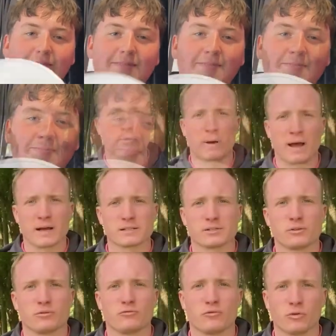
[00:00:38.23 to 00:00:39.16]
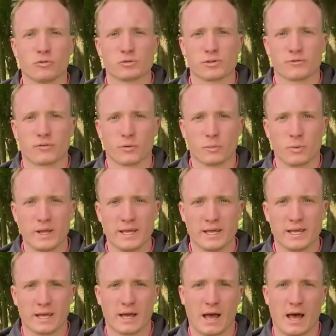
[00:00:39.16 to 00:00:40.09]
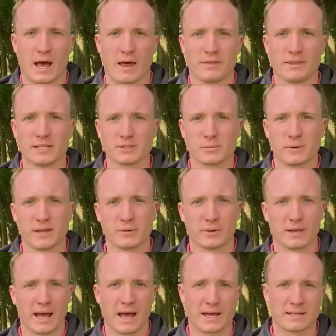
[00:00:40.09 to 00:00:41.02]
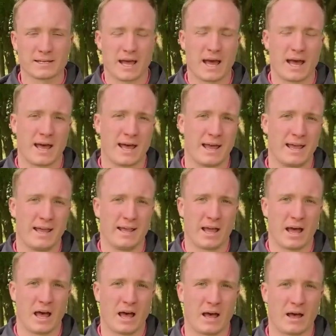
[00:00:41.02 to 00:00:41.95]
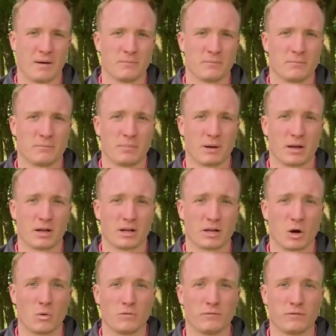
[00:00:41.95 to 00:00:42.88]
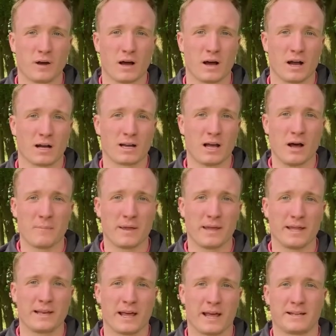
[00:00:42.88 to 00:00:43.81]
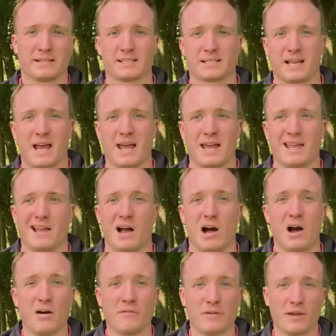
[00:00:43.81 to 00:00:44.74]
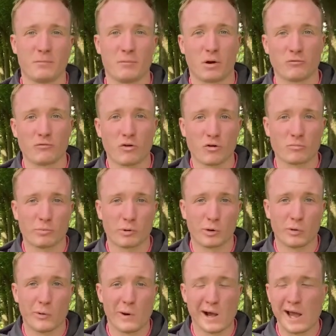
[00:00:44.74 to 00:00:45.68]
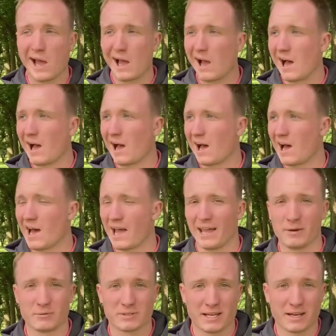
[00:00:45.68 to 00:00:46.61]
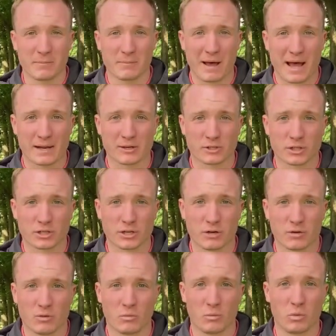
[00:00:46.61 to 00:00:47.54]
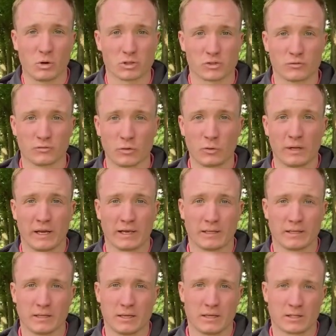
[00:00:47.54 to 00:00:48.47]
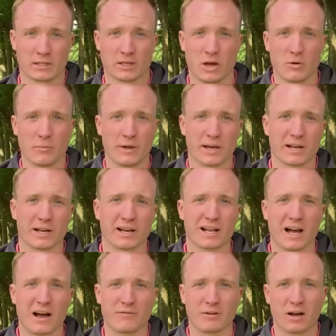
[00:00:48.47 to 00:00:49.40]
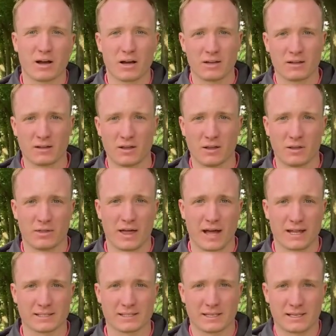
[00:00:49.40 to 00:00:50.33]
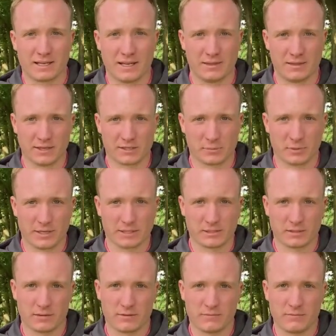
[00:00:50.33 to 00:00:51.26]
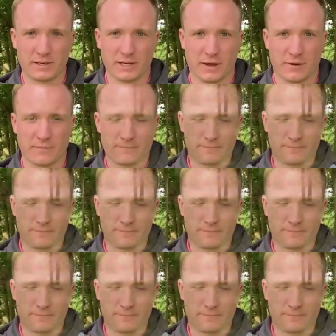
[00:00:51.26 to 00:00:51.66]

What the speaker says: Welcome back to Rules of the Week. This week we had a golfer come in and say, I've hit my wrong ball, it was in a match, what's the ruling? So we're going to cover that in this week's video.